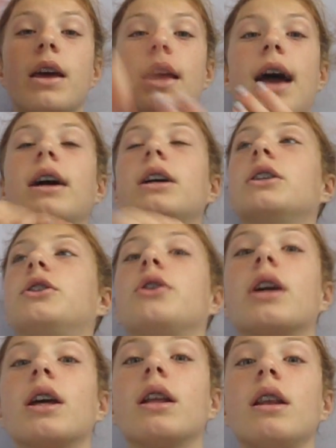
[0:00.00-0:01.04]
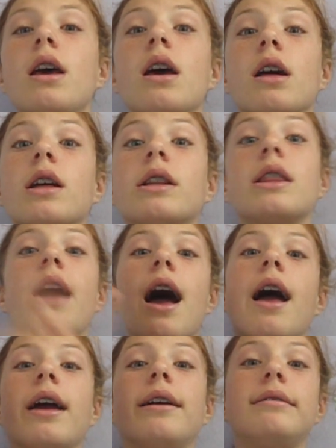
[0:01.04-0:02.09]
yeah so you can click the
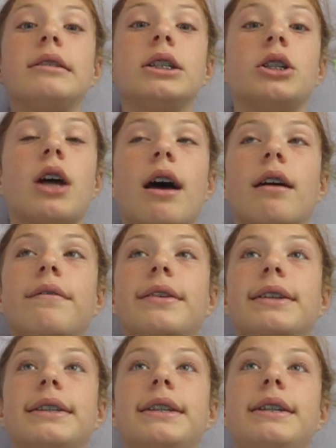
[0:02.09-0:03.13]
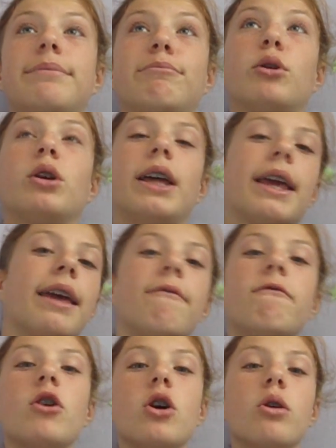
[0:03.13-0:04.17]
i to have see more like
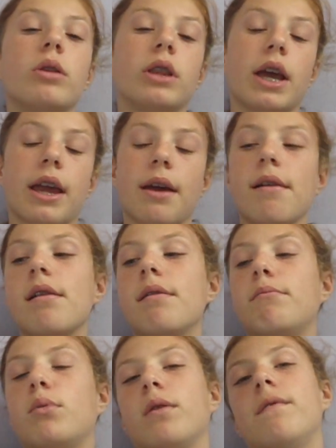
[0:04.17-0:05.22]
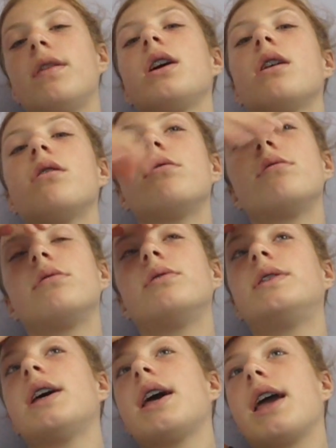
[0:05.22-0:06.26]
info and like more
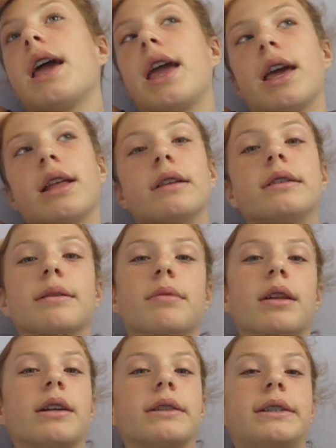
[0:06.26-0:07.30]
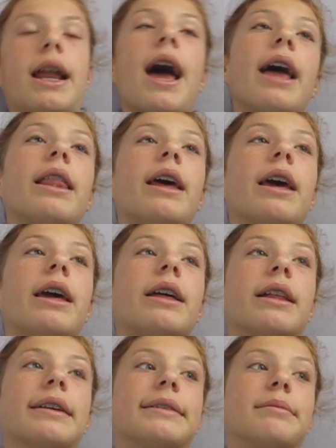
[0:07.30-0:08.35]
videos and some things that I
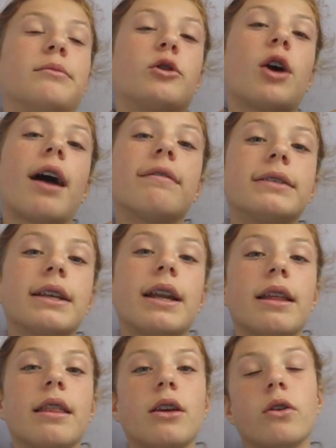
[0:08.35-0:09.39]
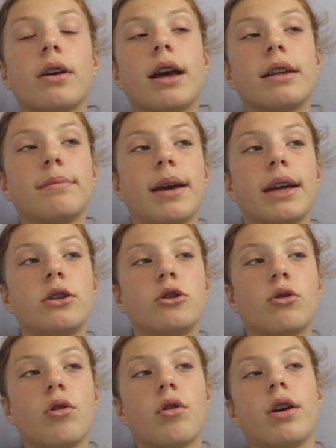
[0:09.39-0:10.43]
like, like some crafts that I think you guys might
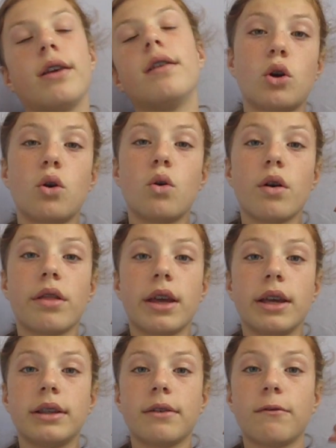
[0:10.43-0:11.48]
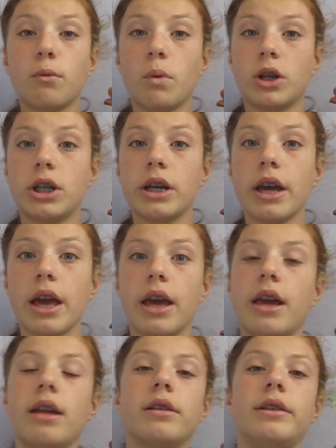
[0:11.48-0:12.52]
enjoy. So thanks for watching
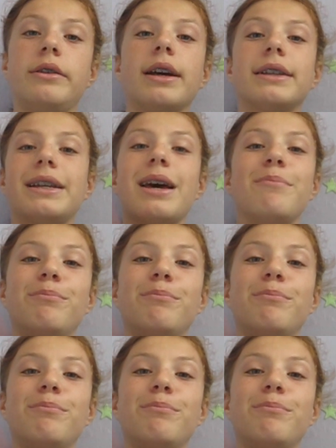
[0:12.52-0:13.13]
and I'll see you next time.